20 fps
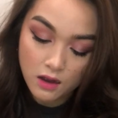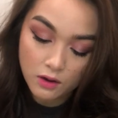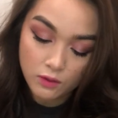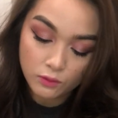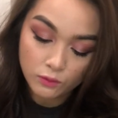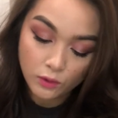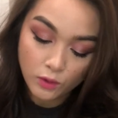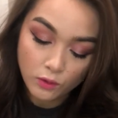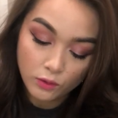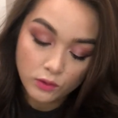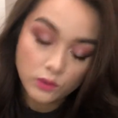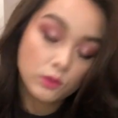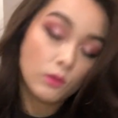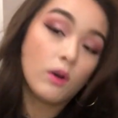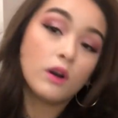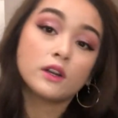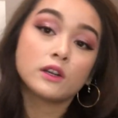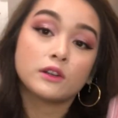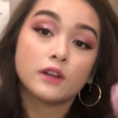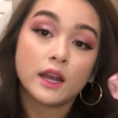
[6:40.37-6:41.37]
rose
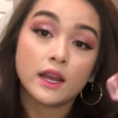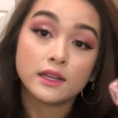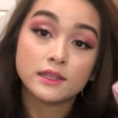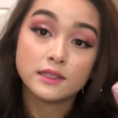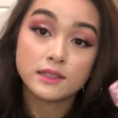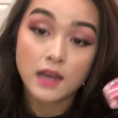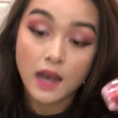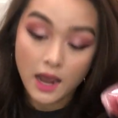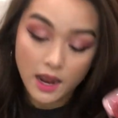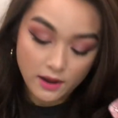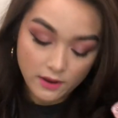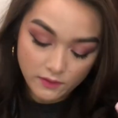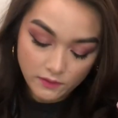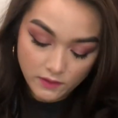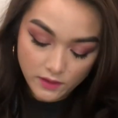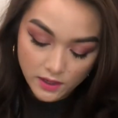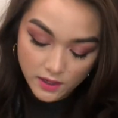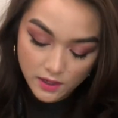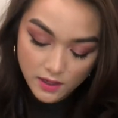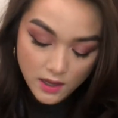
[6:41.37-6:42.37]
water and
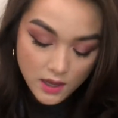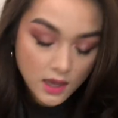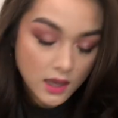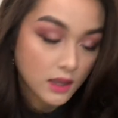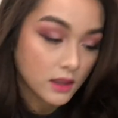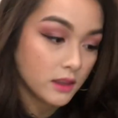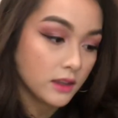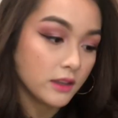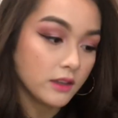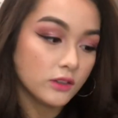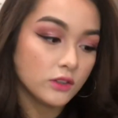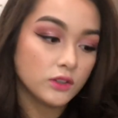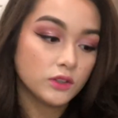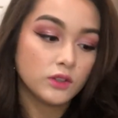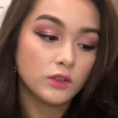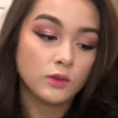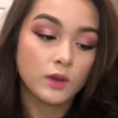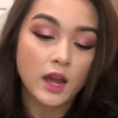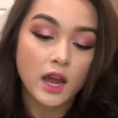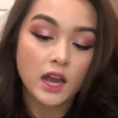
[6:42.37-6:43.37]
ivy. These
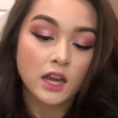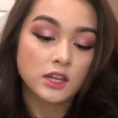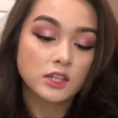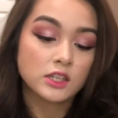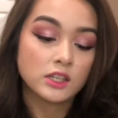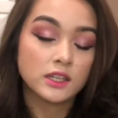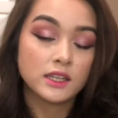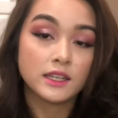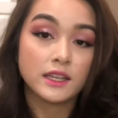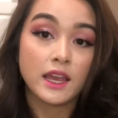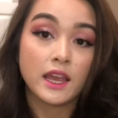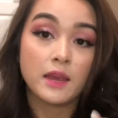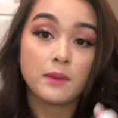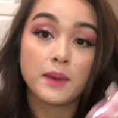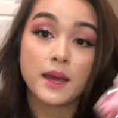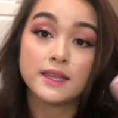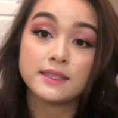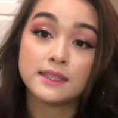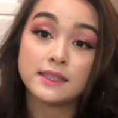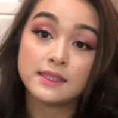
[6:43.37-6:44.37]
two actually came
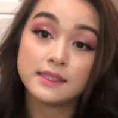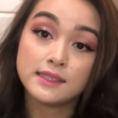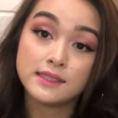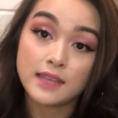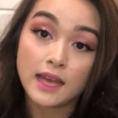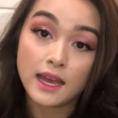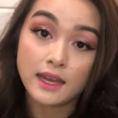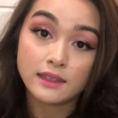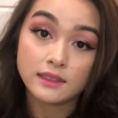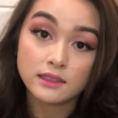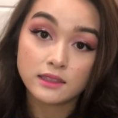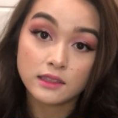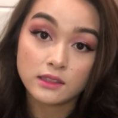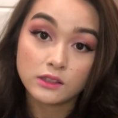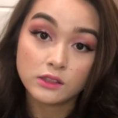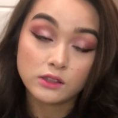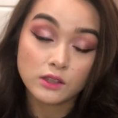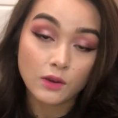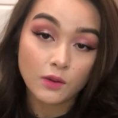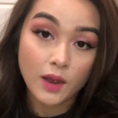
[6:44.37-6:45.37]
as a set,
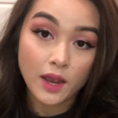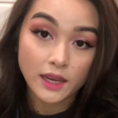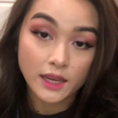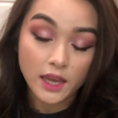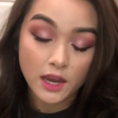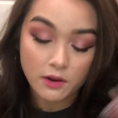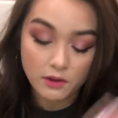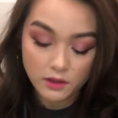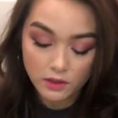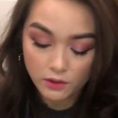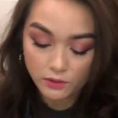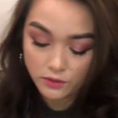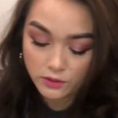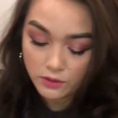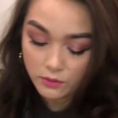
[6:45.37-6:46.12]
so I carry those